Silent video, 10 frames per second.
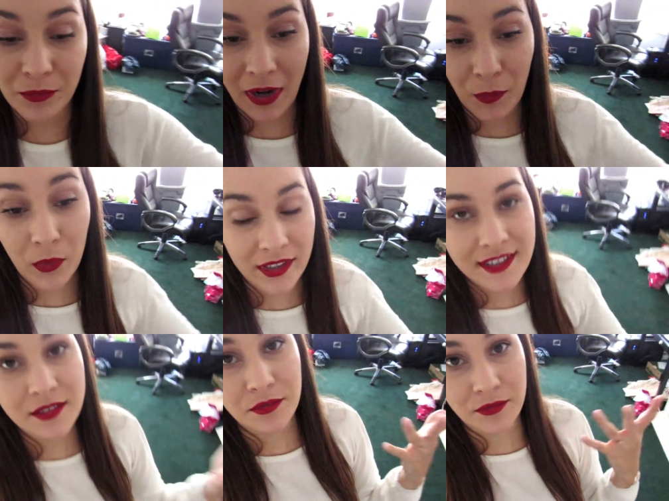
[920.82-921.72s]
I wanted
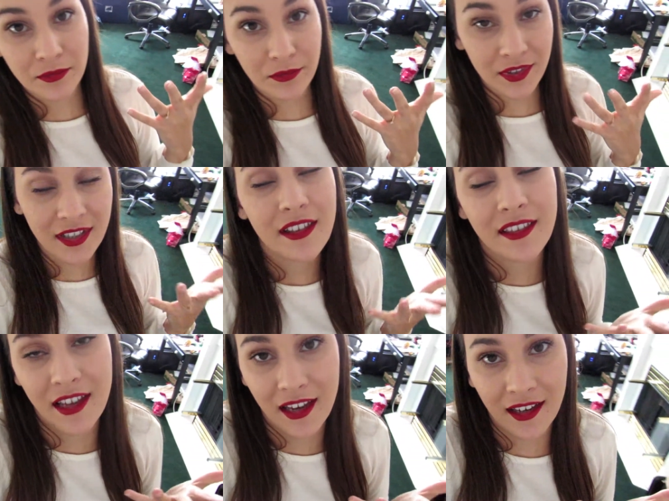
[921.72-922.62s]
to really
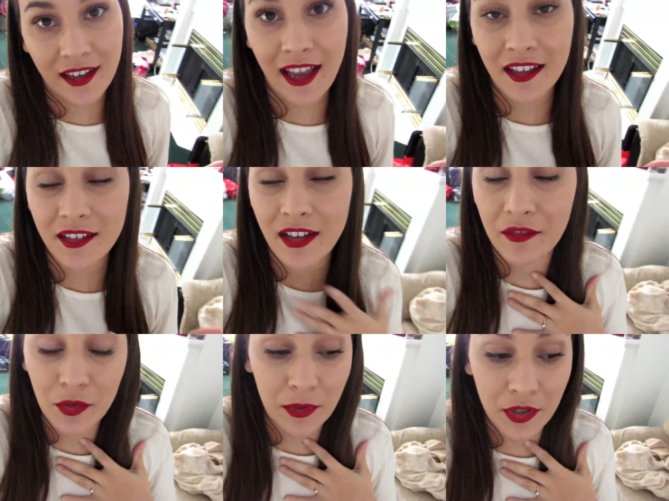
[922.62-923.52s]
thank uh,
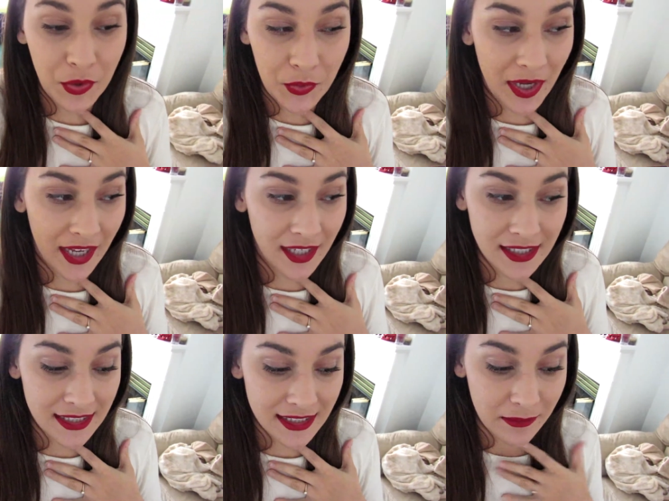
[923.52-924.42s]
everyone who
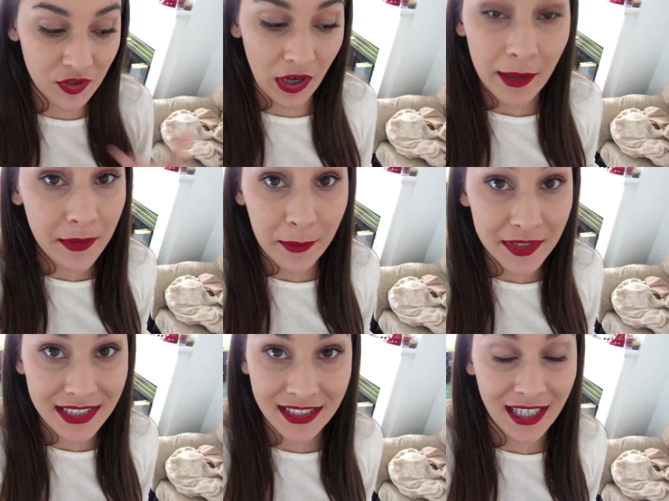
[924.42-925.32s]
has subscribed up
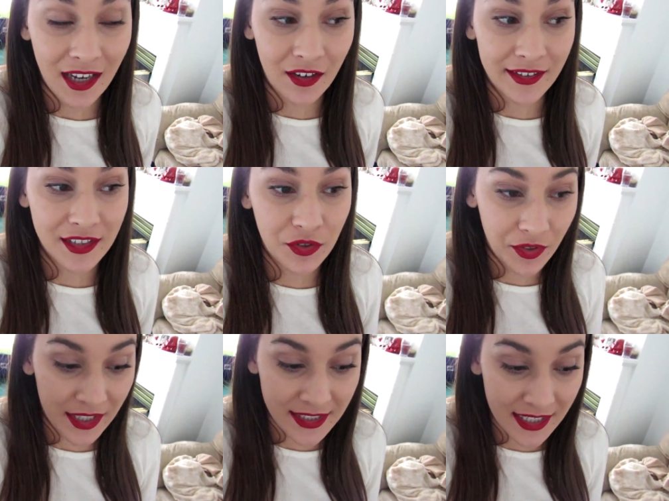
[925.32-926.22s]
until now. It's
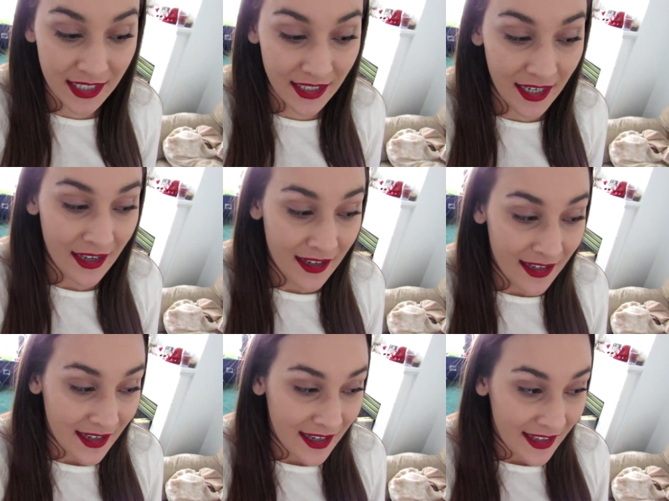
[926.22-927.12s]
crazy
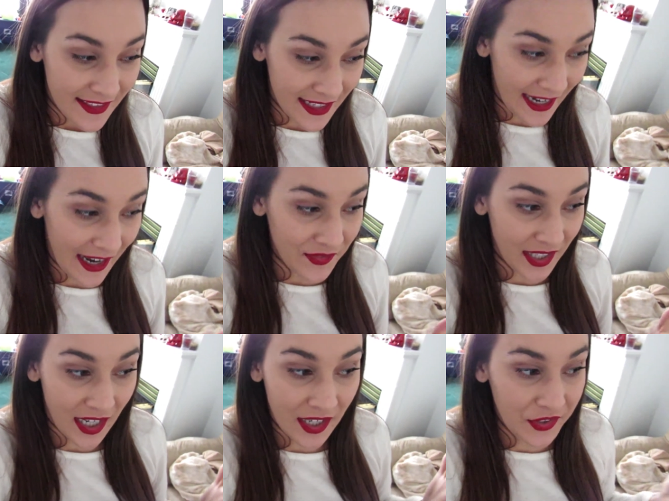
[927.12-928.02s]
that I have
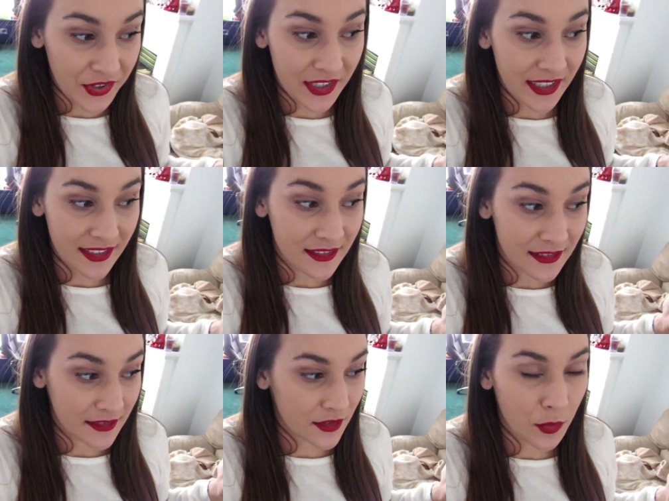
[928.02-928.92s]
like
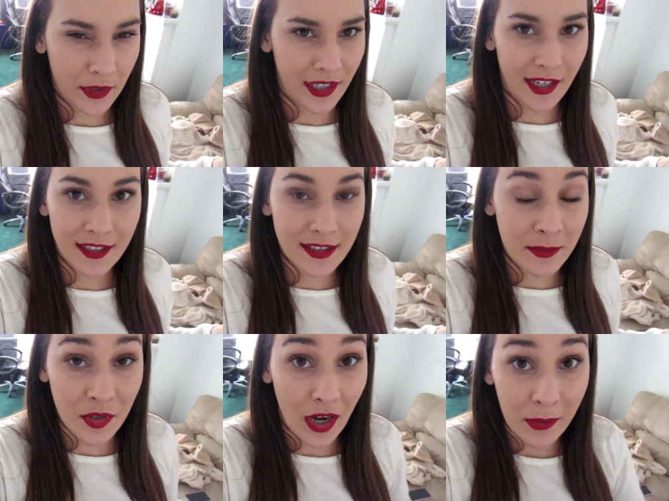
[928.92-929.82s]
128
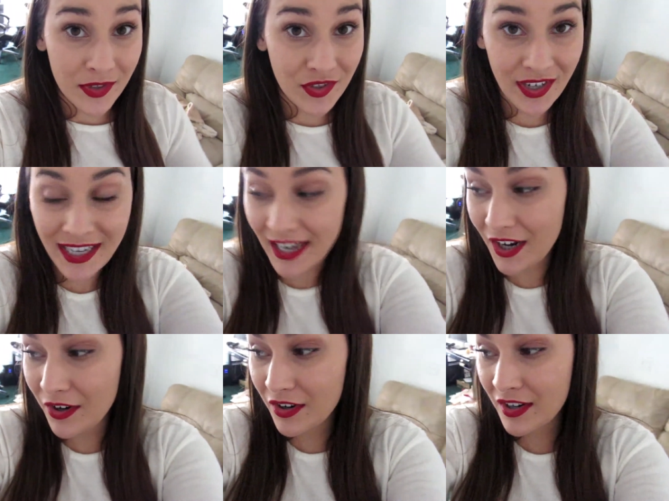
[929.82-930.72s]
subscribers right
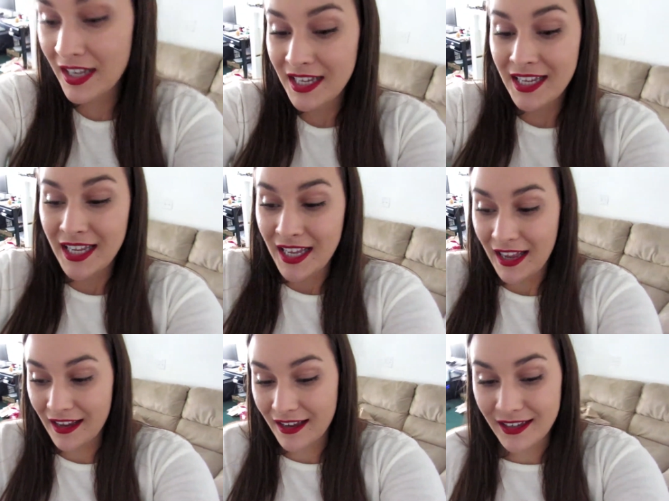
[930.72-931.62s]
now.
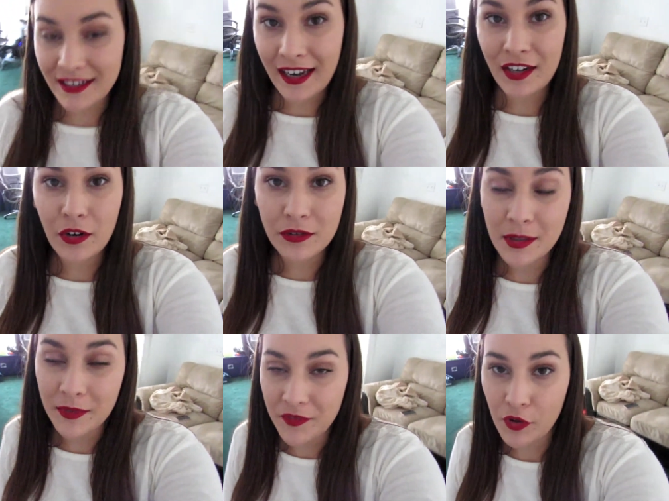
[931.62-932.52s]
And I know
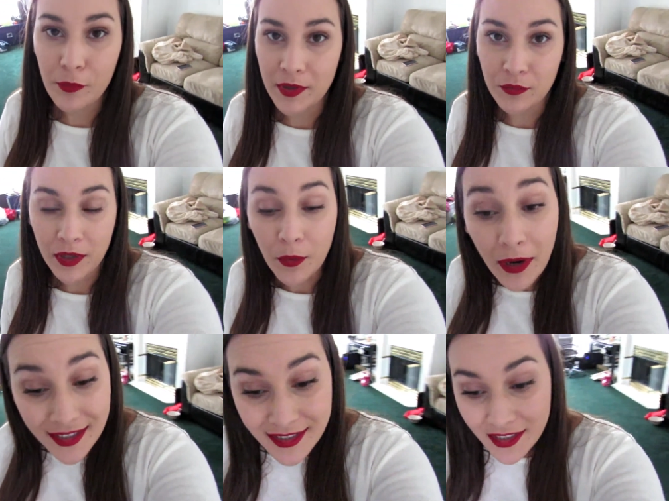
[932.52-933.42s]
some of you have been
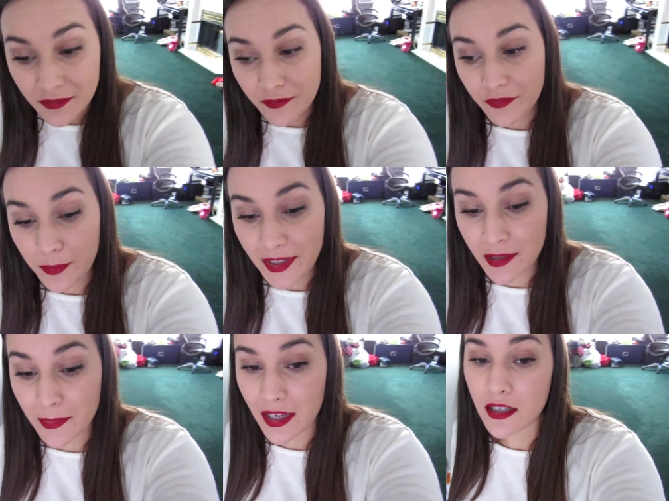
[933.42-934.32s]
requesting for me to
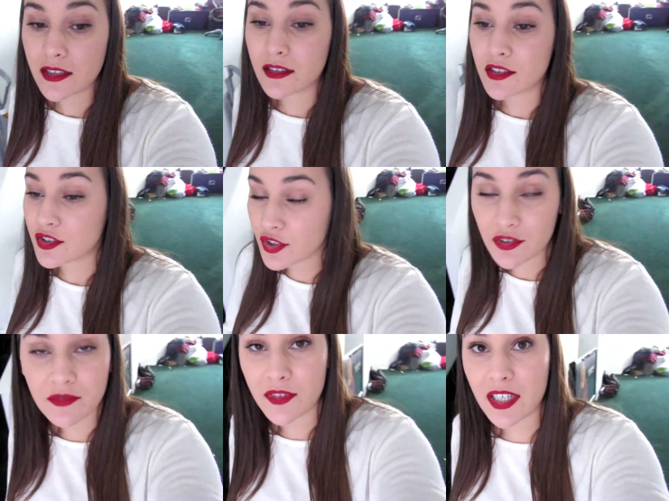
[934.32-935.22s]
make
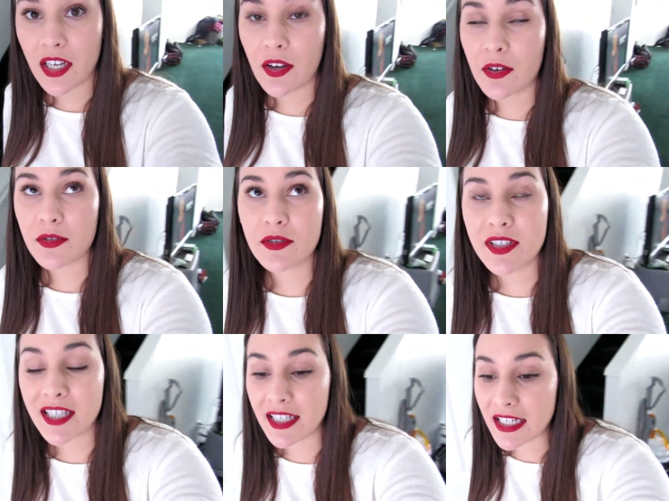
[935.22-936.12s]
certain
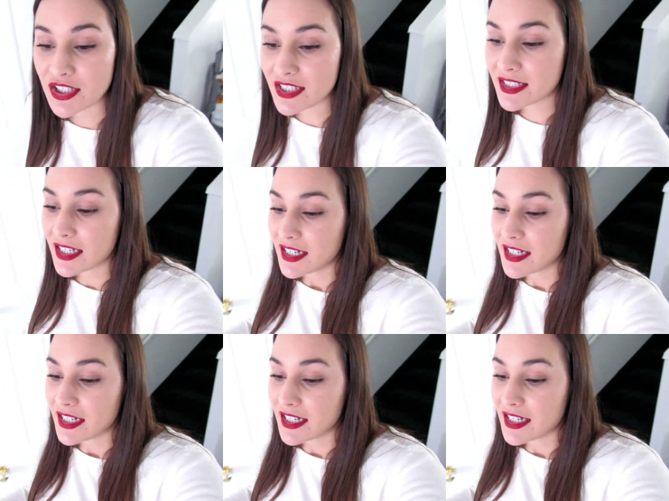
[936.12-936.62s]
videos and I just,